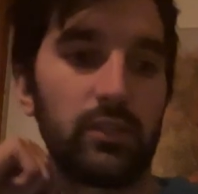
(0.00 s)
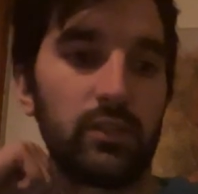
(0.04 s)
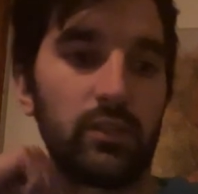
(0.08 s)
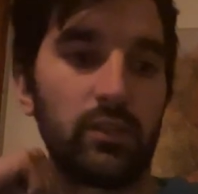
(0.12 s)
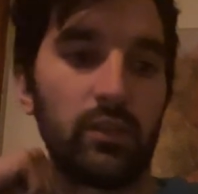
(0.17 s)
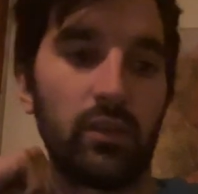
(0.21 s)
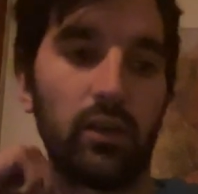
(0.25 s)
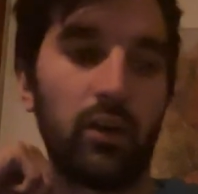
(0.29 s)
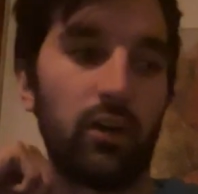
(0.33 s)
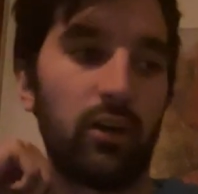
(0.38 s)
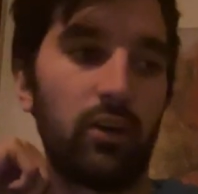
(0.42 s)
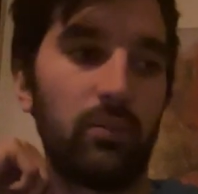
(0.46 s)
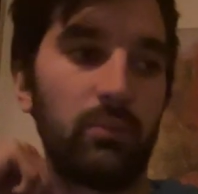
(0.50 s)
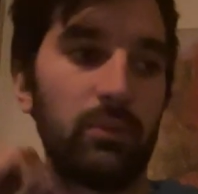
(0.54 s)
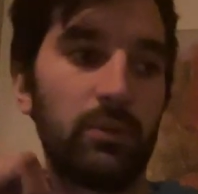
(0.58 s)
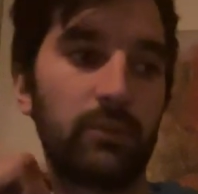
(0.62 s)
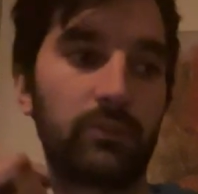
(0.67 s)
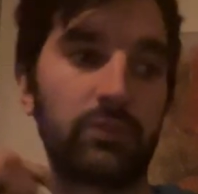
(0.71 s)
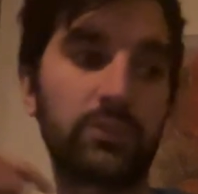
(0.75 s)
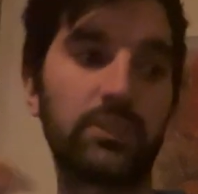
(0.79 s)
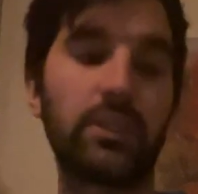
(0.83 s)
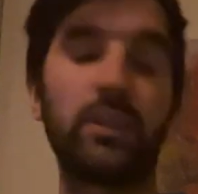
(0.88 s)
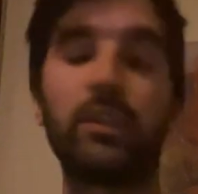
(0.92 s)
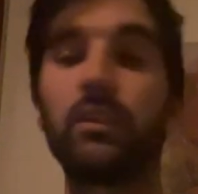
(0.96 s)
And
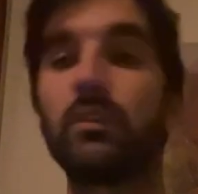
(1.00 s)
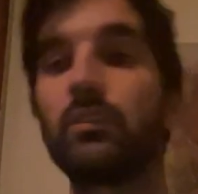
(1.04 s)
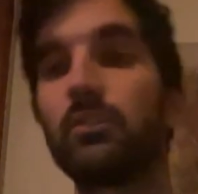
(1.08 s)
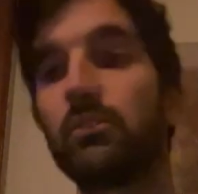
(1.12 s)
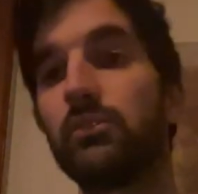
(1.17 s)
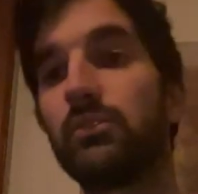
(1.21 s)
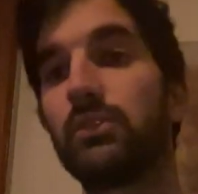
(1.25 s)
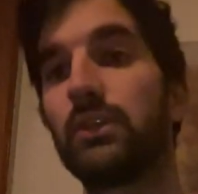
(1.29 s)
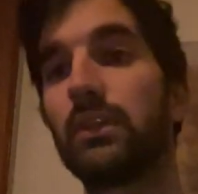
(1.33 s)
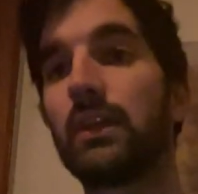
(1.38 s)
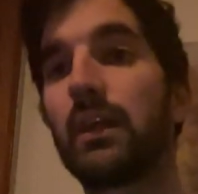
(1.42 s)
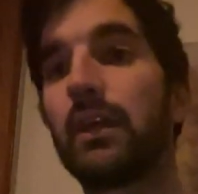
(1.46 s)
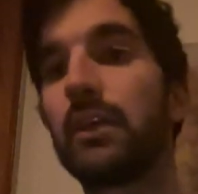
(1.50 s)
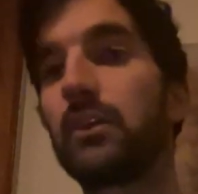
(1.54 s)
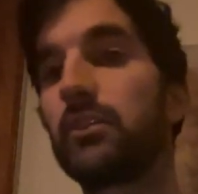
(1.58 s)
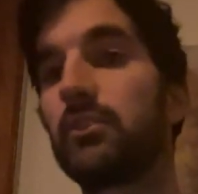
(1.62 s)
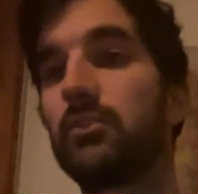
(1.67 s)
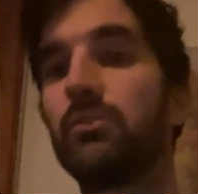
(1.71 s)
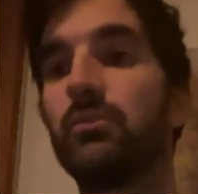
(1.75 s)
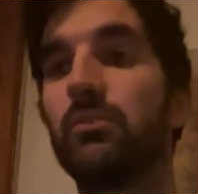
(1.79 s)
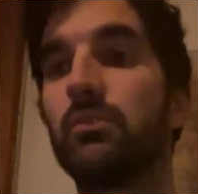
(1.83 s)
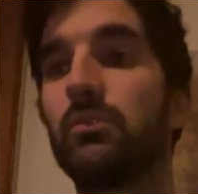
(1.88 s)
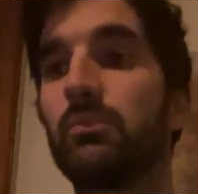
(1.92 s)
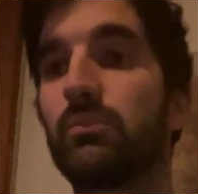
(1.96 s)
if there's anything you think I can
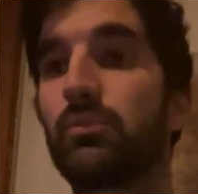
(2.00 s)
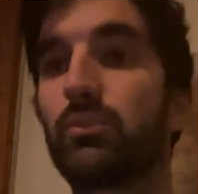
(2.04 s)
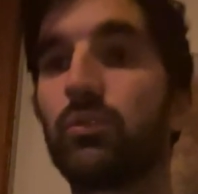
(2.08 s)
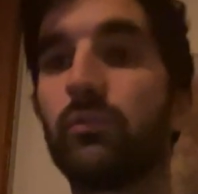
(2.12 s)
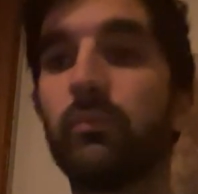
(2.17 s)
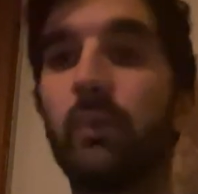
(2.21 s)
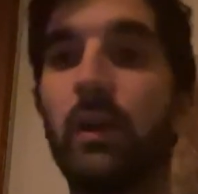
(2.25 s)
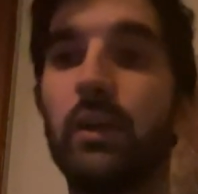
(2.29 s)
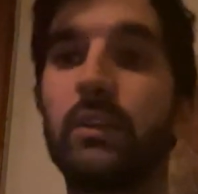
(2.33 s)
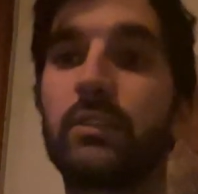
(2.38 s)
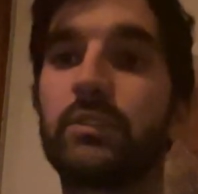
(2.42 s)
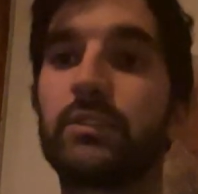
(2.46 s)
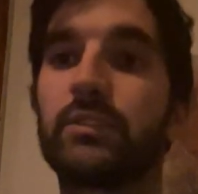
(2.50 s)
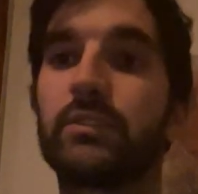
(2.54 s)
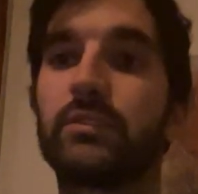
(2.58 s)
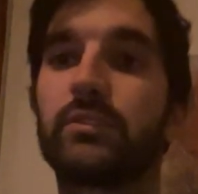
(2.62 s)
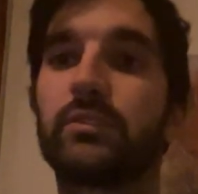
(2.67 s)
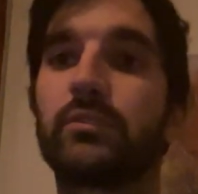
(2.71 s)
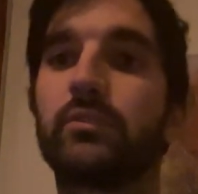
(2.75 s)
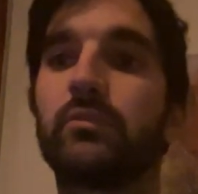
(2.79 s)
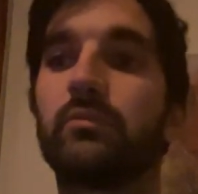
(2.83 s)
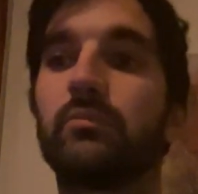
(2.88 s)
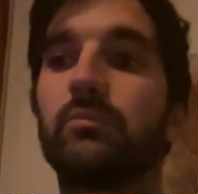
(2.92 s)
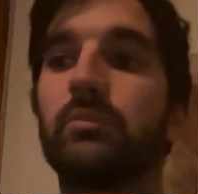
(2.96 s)
do to improve my
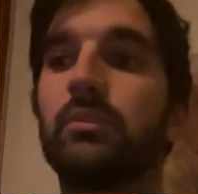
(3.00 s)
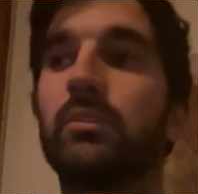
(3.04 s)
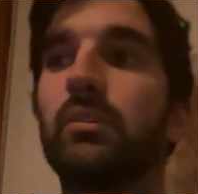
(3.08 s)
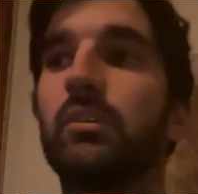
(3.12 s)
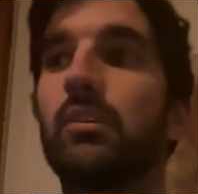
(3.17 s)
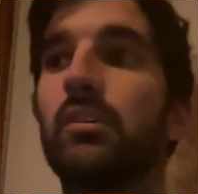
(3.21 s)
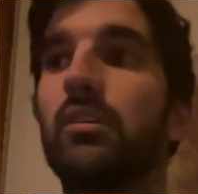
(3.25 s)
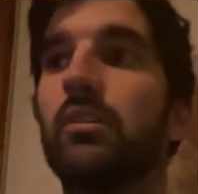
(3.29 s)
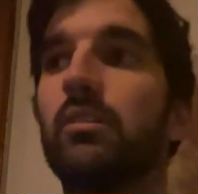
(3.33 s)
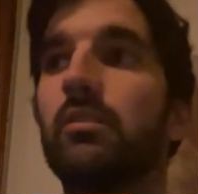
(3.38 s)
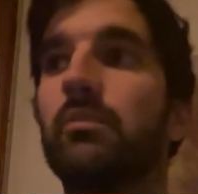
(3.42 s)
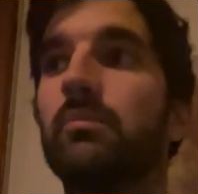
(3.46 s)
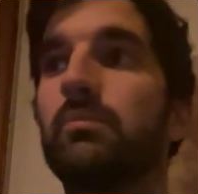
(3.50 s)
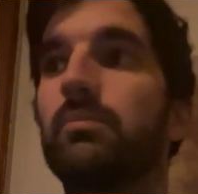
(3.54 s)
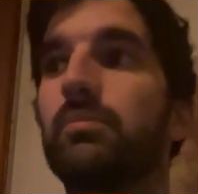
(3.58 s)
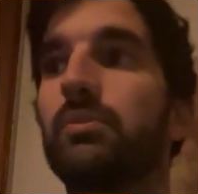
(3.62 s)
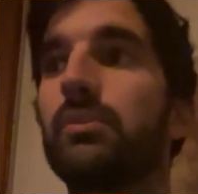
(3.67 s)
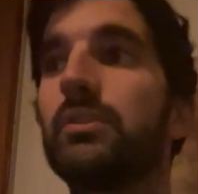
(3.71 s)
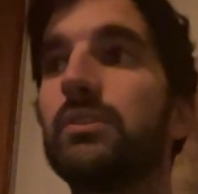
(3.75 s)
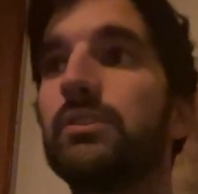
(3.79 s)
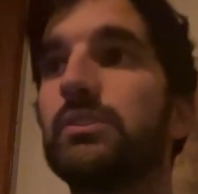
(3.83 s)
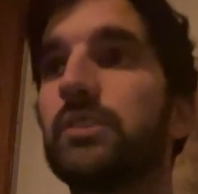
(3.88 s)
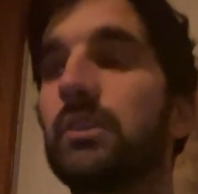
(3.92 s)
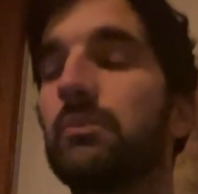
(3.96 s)
system,
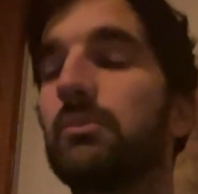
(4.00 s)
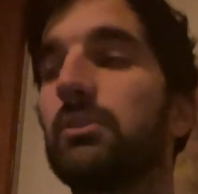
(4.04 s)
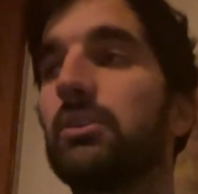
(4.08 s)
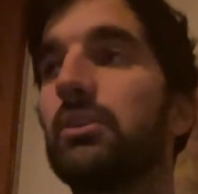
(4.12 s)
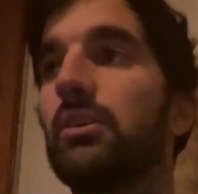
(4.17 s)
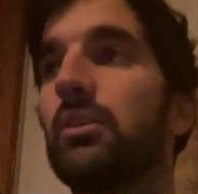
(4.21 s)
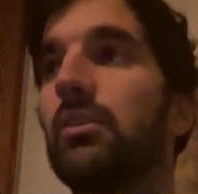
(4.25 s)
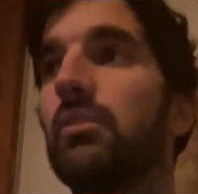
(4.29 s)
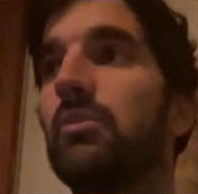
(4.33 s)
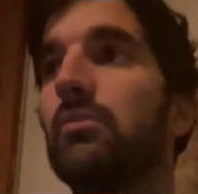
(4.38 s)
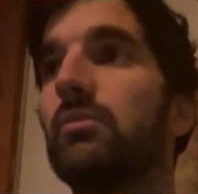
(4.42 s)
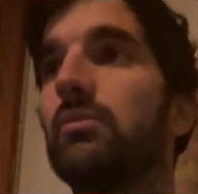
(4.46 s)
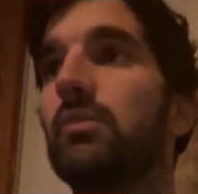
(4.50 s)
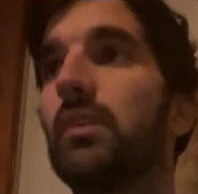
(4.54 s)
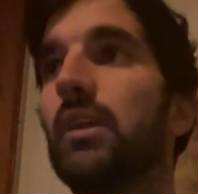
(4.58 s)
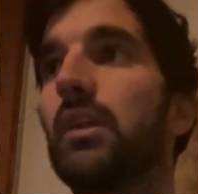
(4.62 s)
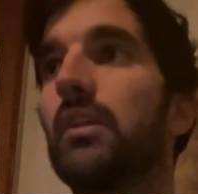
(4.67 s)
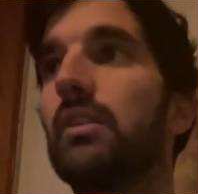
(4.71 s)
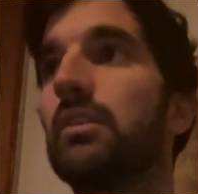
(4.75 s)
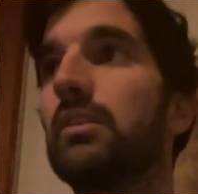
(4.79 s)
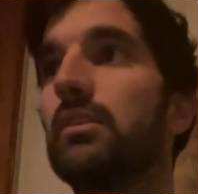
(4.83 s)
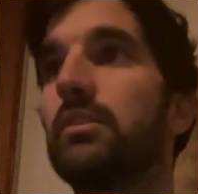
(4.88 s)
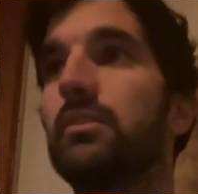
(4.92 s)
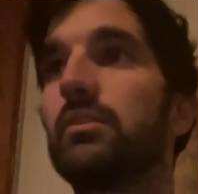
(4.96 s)
please let me know.
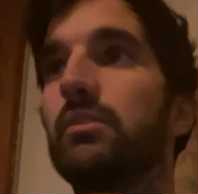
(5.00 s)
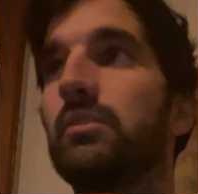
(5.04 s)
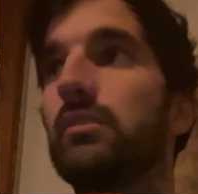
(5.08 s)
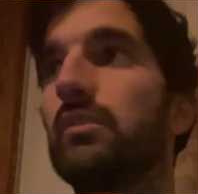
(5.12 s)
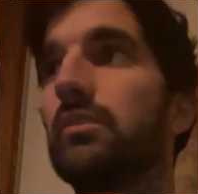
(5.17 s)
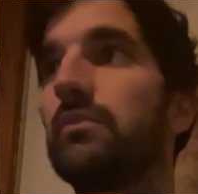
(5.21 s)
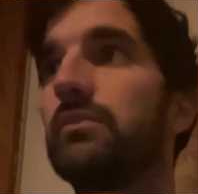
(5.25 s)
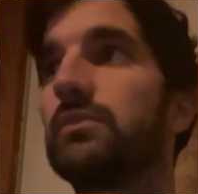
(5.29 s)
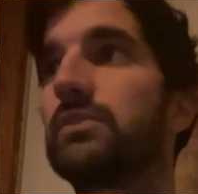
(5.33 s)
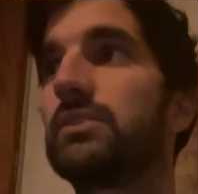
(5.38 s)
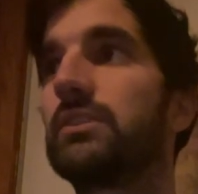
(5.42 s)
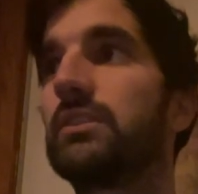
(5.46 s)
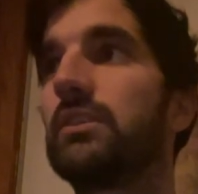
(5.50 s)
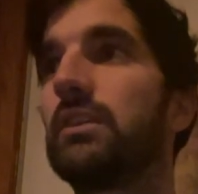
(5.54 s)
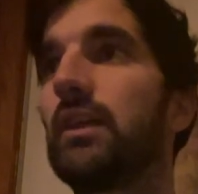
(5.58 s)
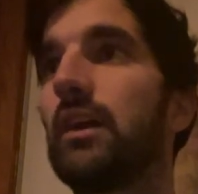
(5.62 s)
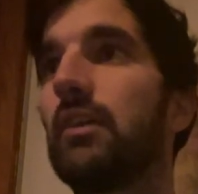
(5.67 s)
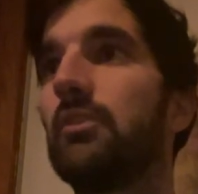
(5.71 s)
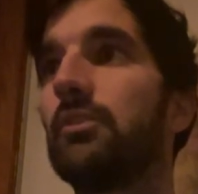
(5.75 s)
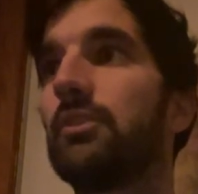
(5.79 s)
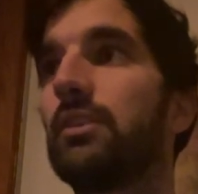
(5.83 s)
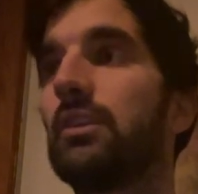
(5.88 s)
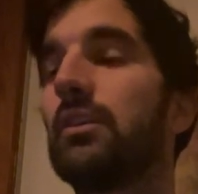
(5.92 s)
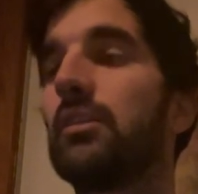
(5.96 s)
Anything you've seen
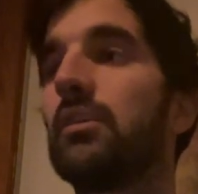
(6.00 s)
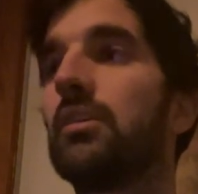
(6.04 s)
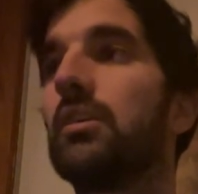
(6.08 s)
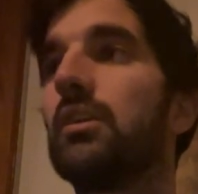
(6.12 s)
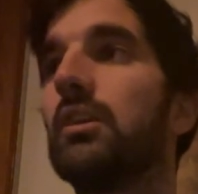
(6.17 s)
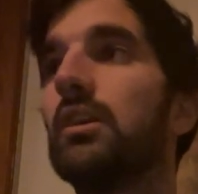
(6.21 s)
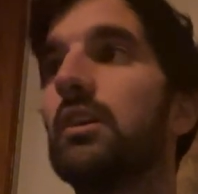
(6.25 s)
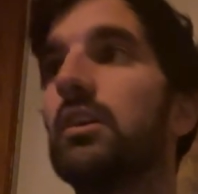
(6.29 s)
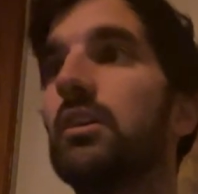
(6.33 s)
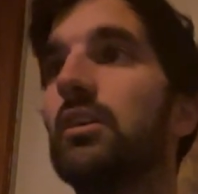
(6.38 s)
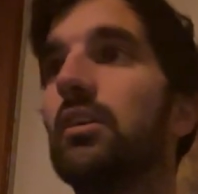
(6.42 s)
out there.